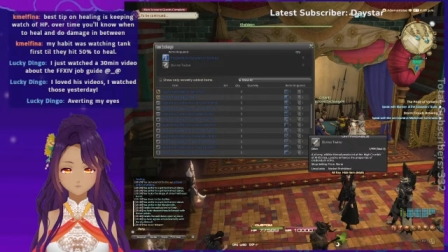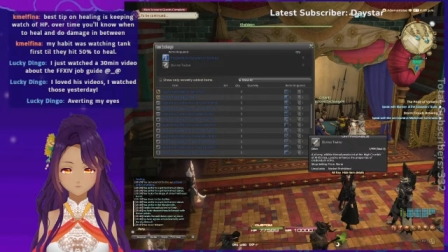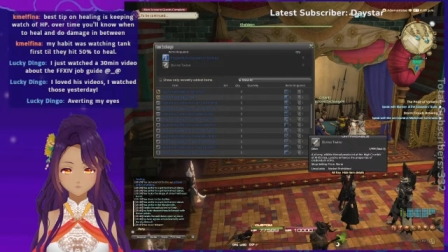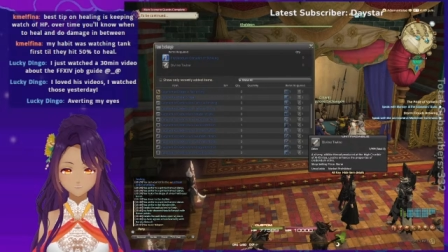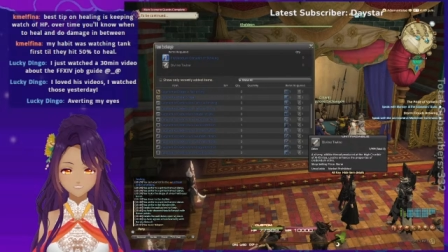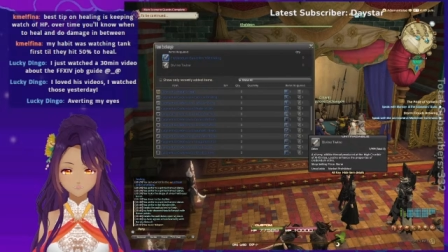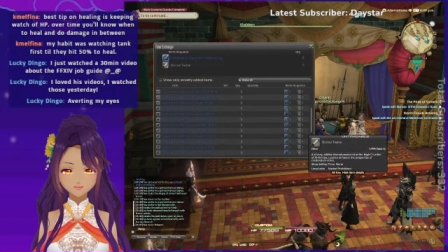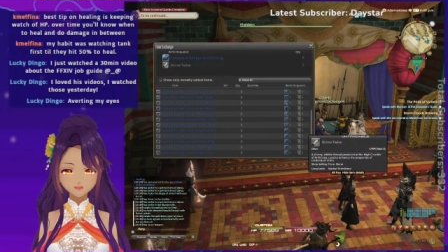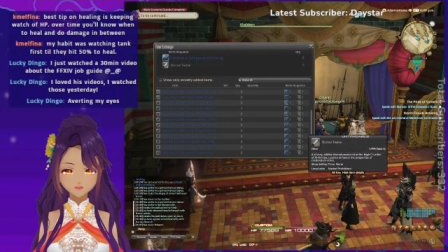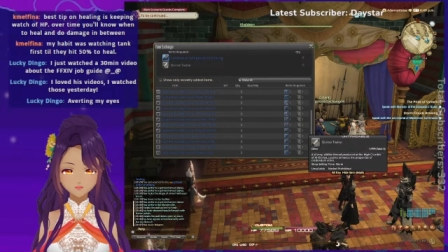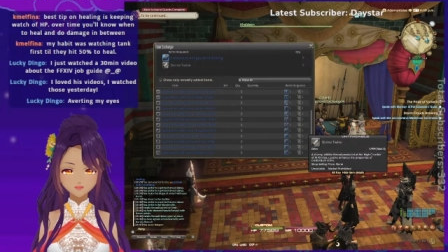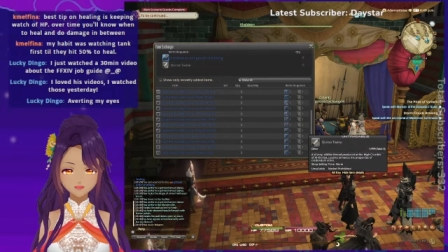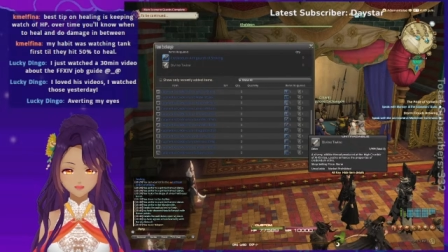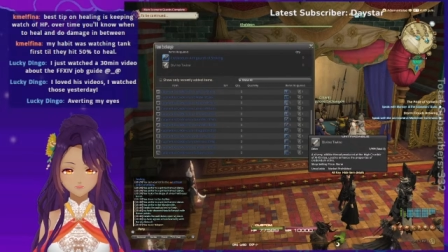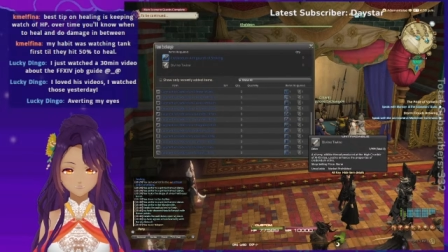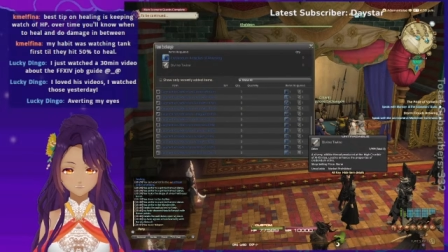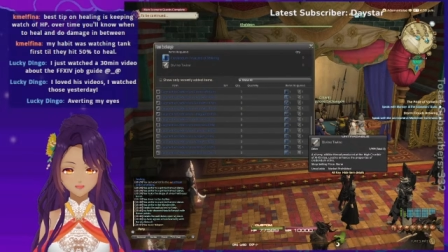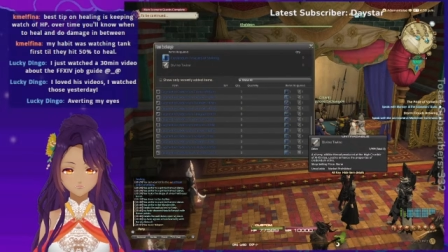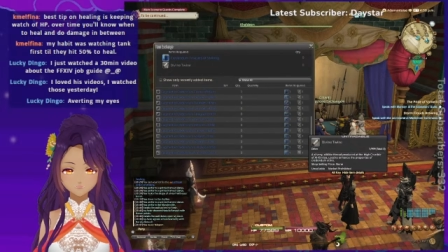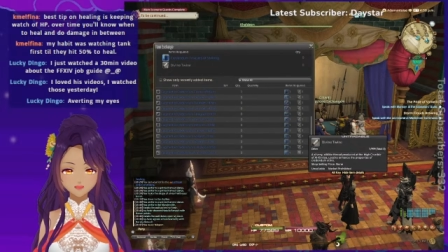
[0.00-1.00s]
And I think
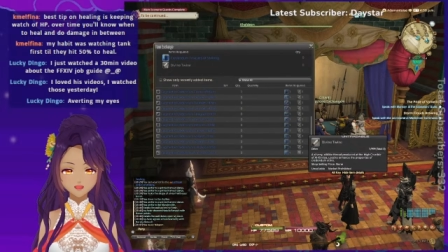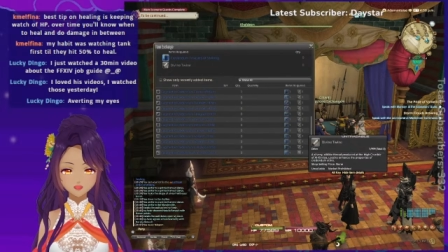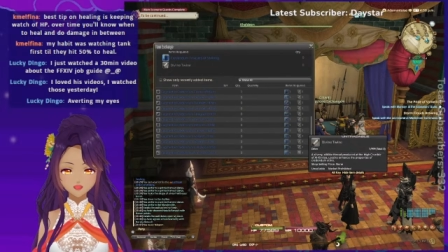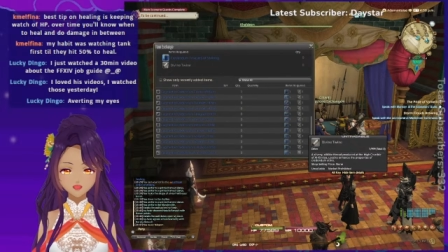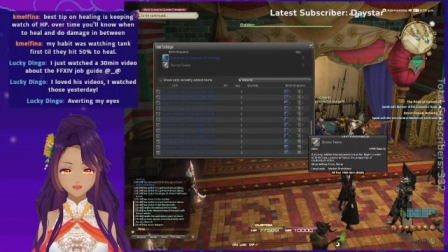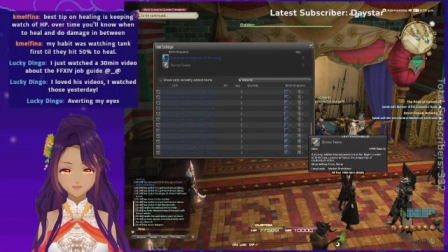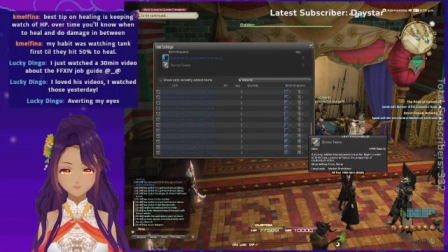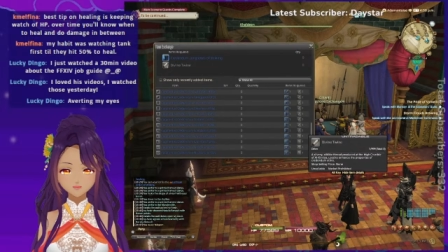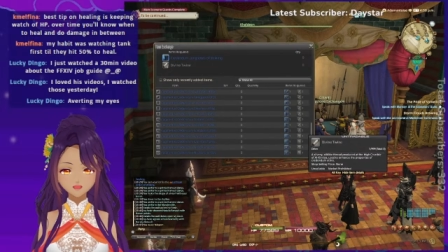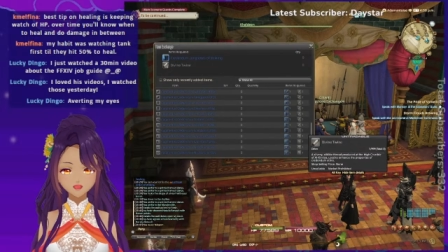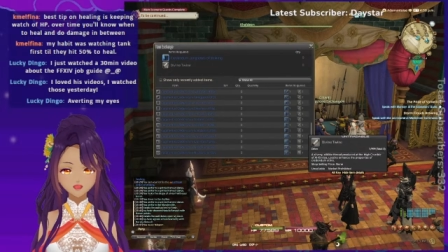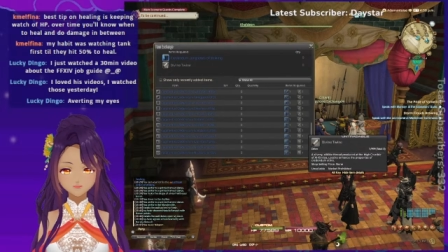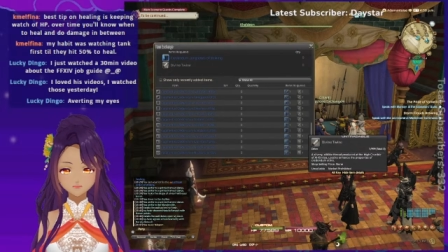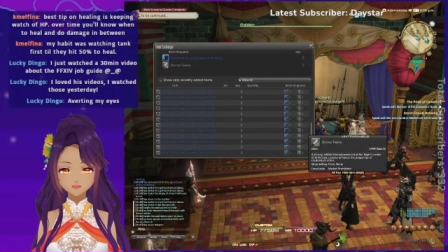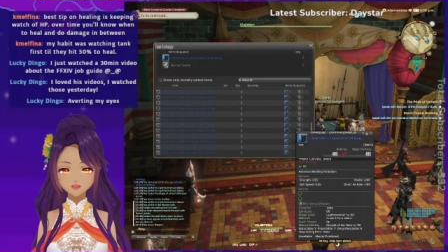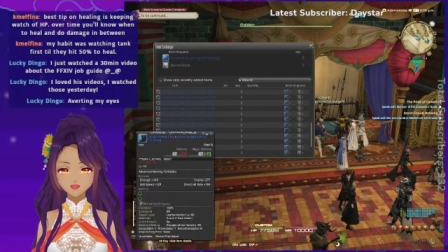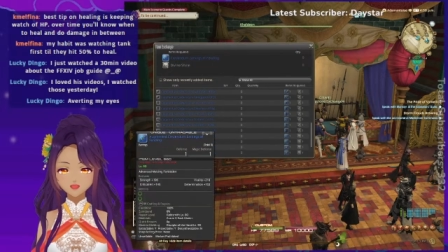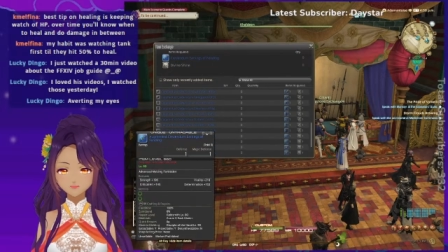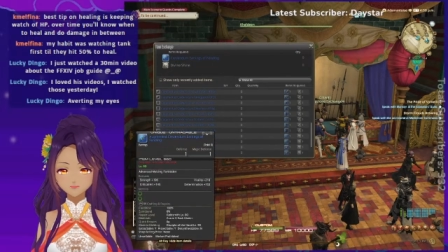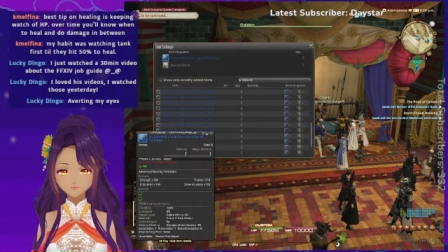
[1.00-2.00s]
it's just the Vine Twines,
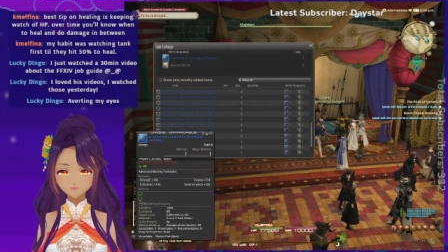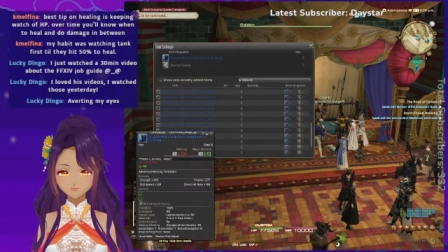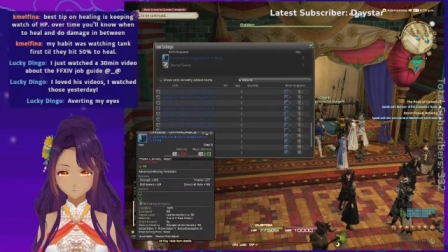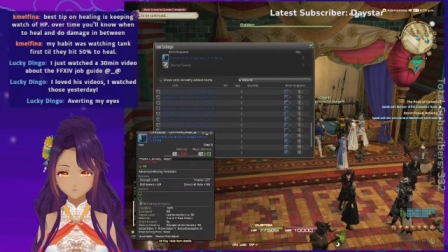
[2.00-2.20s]
right?